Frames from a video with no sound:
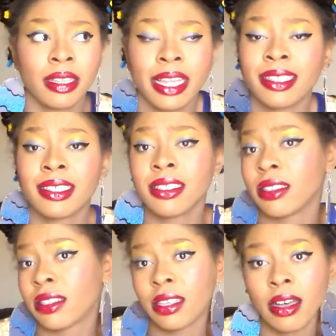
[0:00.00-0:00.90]
like, this
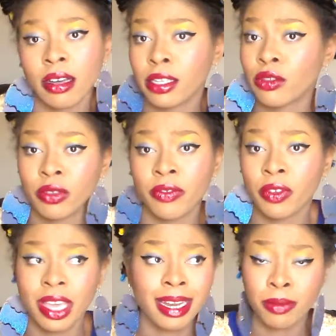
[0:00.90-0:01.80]
is honest
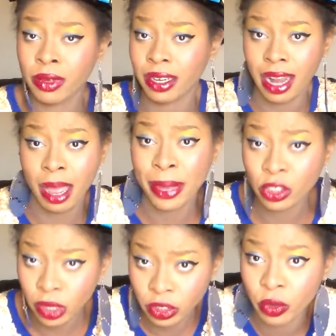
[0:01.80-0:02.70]
review, and I'm
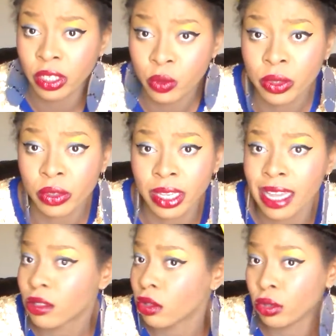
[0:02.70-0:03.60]
actually doing it with you
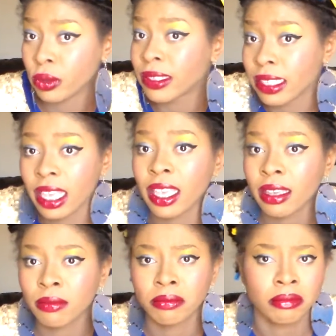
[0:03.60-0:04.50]
guys, so you see,
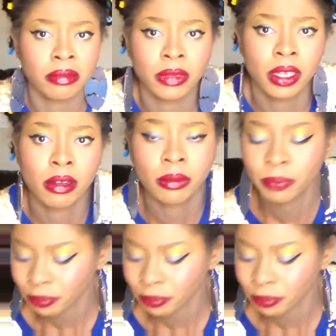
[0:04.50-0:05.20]
you know,